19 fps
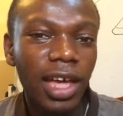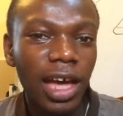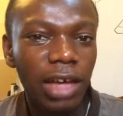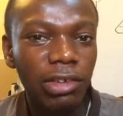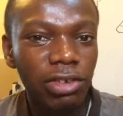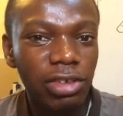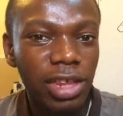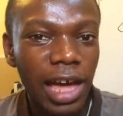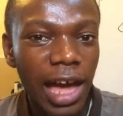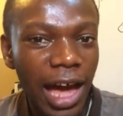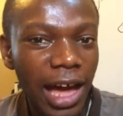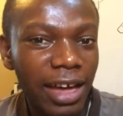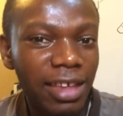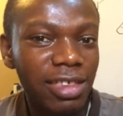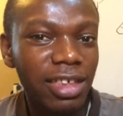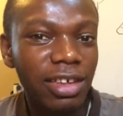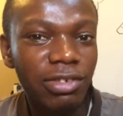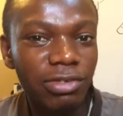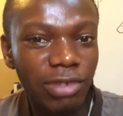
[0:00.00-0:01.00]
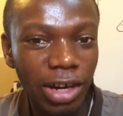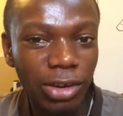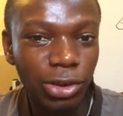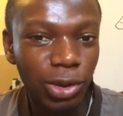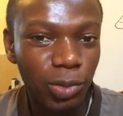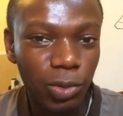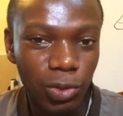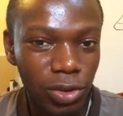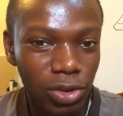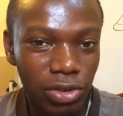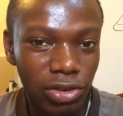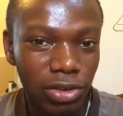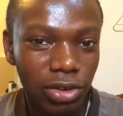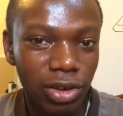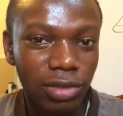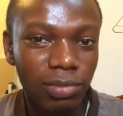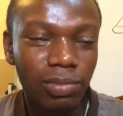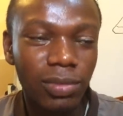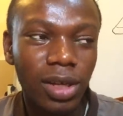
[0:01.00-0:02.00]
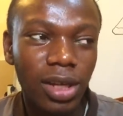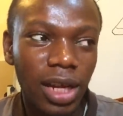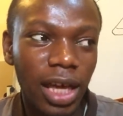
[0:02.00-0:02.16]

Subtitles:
I just ask a random question.